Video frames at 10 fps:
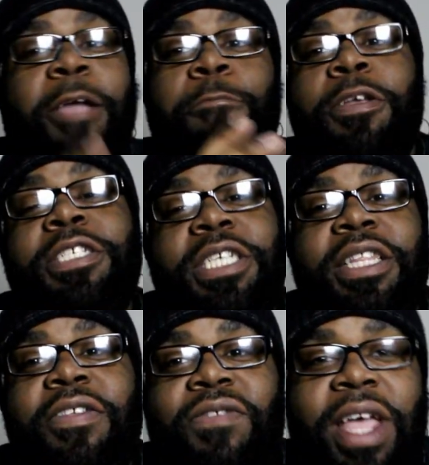I
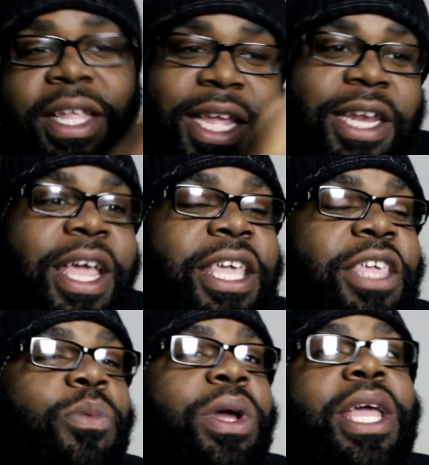appreciate the fact that
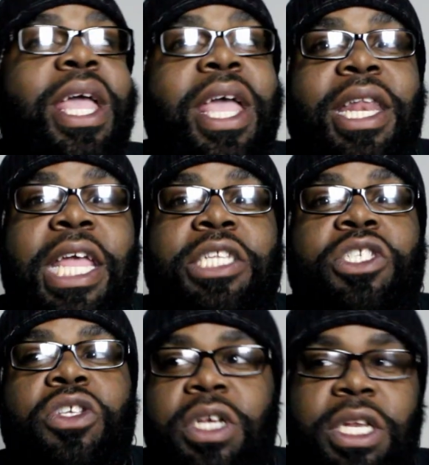Nike went ahead and
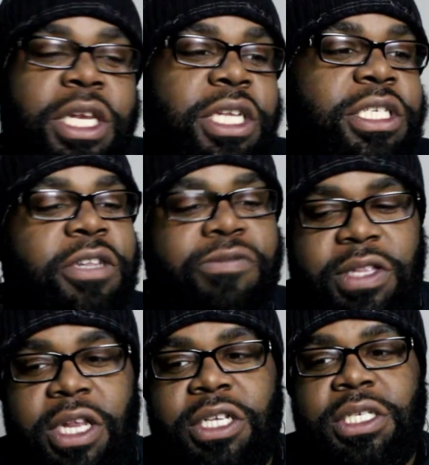took an initiative
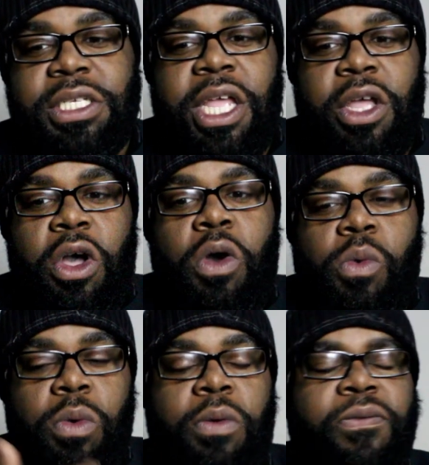instead of just saying, oh,
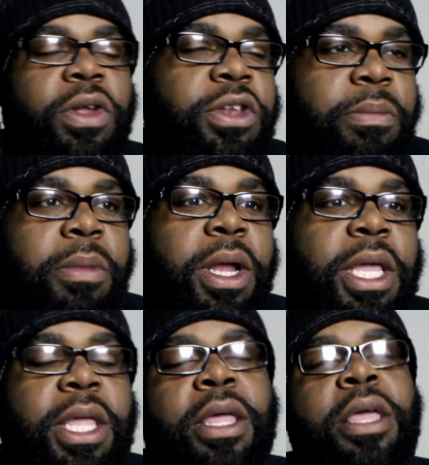we'll refund your
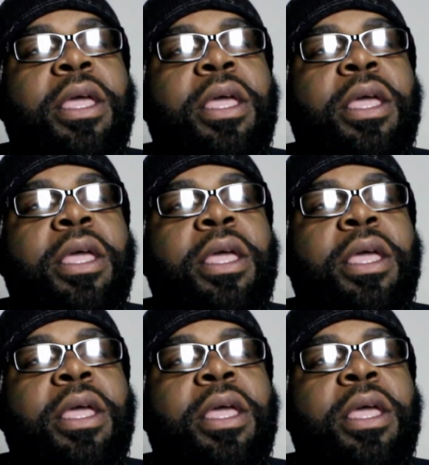money.